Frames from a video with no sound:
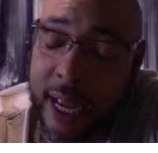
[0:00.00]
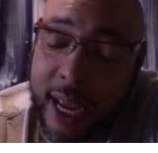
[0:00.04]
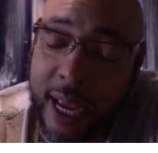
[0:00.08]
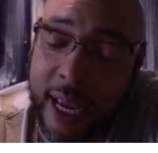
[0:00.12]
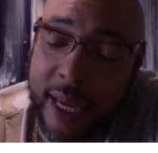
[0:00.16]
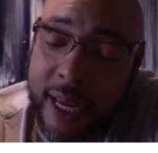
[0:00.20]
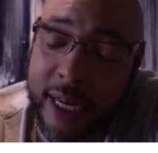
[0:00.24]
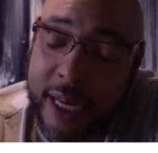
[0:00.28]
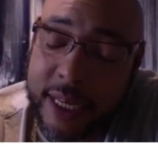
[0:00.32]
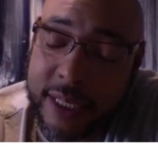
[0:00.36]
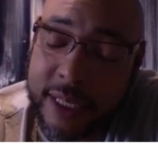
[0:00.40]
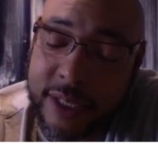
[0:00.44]

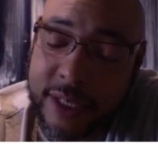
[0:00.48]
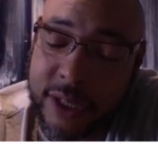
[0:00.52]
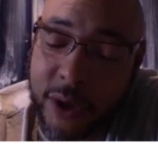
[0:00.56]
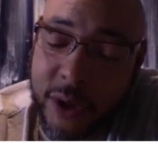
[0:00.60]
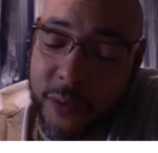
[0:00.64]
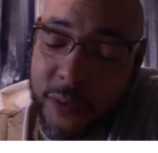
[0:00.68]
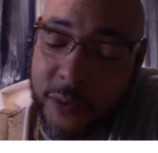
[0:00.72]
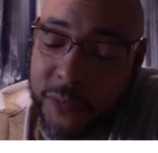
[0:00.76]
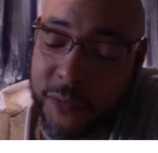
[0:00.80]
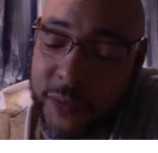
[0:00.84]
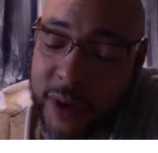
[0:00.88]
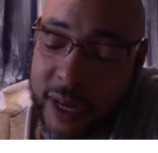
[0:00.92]
and it's
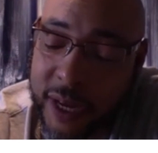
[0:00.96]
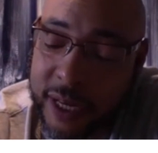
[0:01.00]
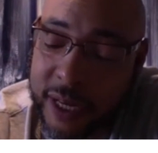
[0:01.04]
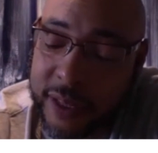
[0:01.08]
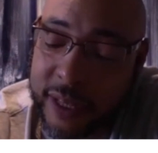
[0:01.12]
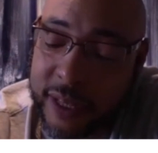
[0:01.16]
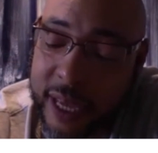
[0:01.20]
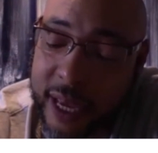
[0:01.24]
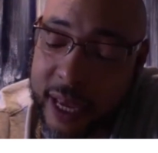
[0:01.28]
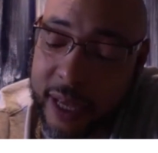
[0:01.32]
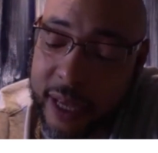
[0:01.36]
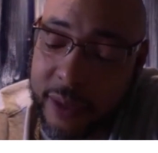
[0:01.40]
so funny
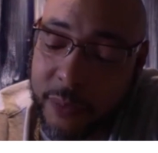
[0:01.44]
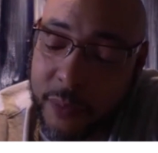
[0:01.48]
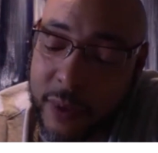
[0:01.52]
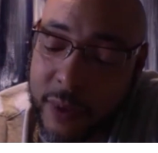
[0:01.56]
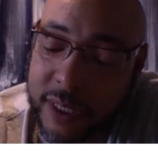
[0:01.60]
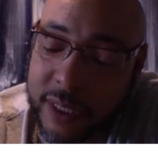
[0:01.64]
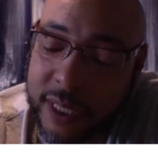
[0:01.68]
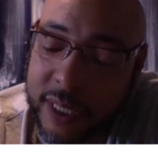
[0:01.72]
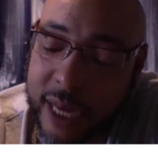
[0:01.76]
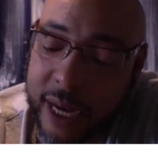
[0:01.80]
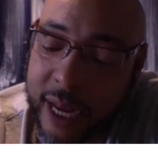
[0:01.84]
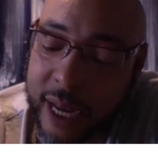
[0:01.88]
that
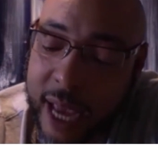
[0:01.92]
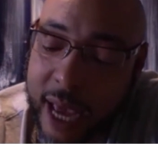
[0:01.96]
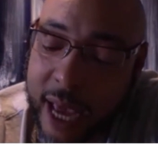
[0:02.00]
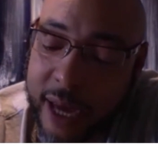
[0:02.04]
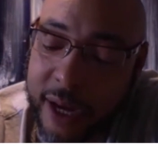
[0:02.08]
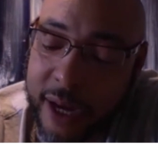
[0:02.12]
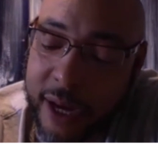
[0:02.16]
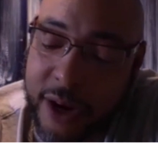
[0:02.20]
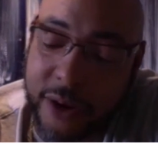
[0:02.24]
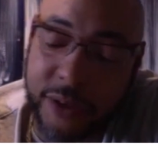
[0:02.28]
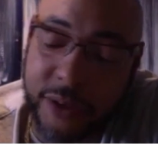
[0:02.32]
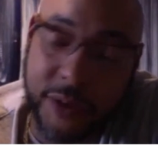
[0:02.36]
once I got
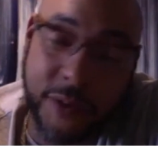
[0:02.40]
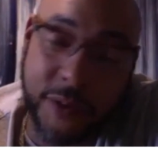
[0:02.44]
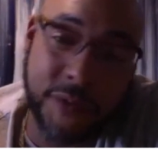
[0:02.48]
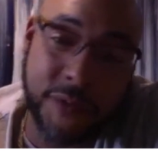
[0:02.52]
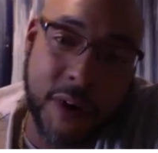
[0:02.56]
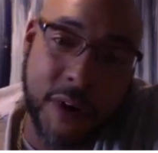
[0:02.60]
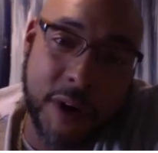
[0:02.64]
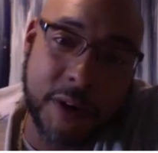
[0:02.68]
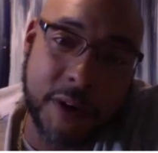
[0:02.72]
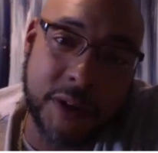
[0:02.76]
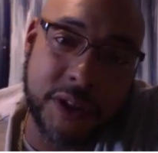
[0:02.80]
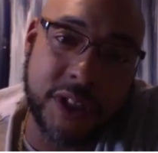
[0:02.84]
in here the
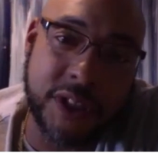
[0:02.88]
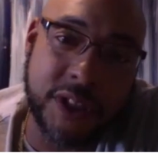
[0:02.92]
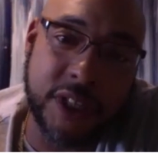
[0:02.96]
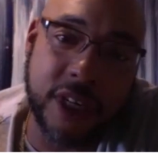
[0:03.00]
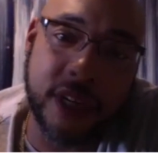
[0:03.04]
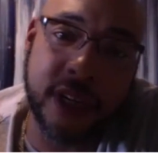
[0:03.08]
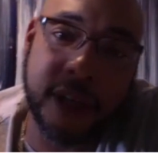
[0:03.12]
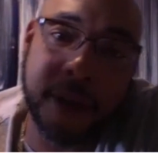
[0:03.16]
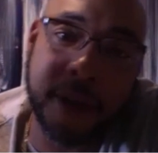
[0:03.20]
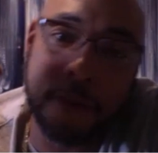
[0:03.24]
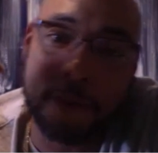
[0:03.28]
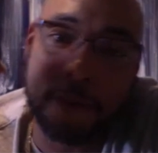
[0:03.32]
first
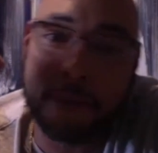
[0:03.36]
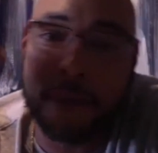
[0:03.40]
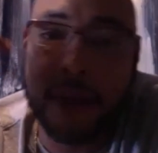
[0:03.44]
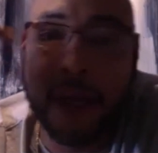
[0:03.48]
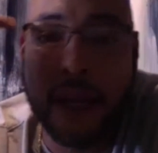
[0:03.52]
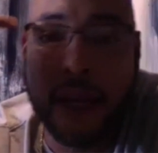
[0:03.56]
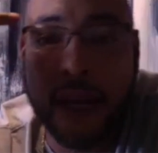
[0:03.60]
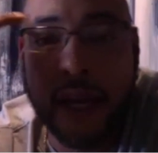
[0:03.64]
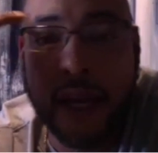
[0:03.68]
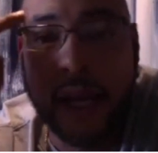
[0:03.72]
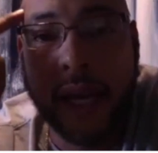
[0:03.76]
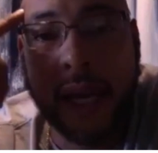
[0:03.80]
year,
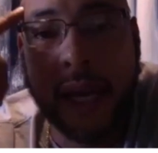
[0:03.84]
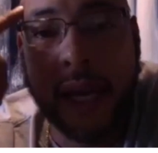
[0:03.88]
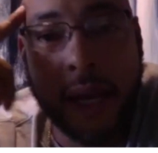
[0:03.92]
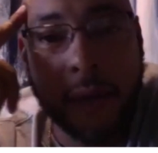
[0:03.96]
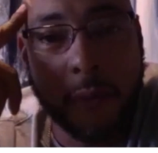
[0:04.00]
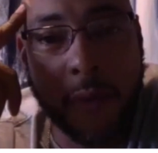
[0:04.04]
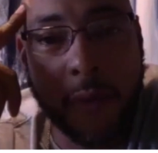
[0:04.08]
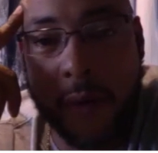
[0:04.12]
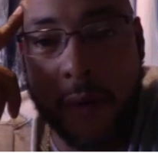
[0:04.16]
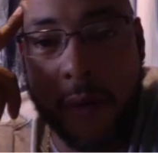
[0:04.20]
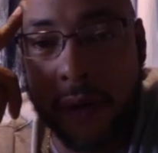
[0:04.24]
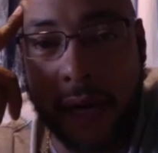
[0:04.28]

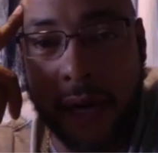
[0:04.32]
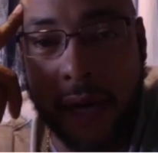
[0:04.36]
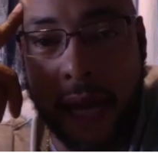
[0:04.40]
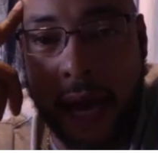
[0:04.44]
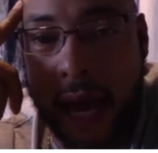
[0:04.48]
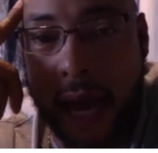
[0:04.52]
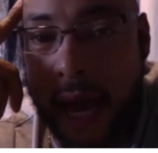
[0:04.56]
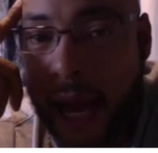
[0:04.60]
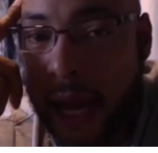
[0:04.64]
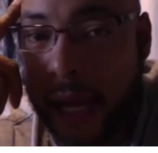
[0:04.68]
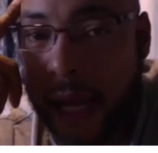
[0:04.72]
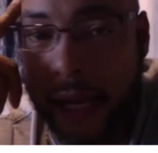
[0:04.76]
we were
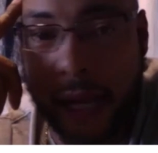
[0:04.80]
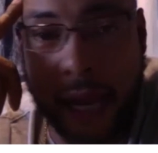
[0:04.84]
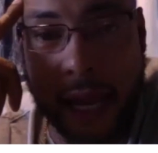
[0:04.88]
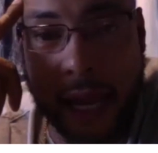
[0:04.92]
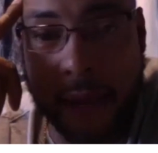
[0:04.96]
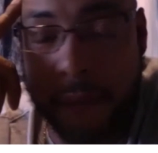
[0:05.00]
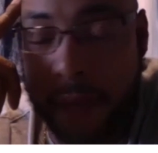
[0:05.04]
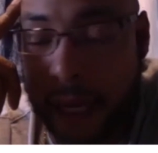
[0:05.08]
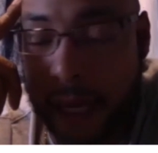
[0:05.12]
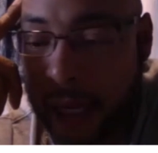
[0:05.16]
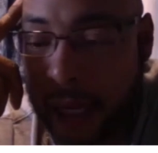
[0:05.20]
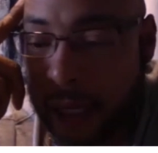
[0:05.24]
like,
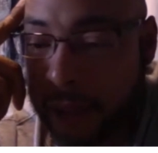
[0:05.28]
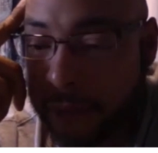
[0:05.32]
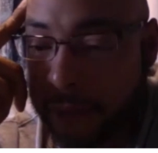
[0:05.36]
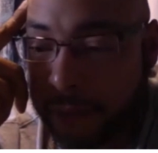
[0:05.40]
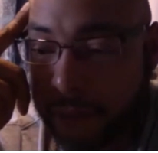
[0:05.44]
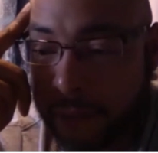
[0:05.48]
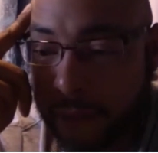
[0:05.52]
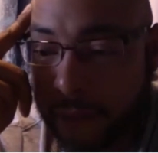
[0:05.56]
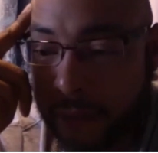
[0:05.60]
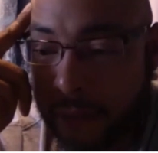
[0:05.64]
hey man,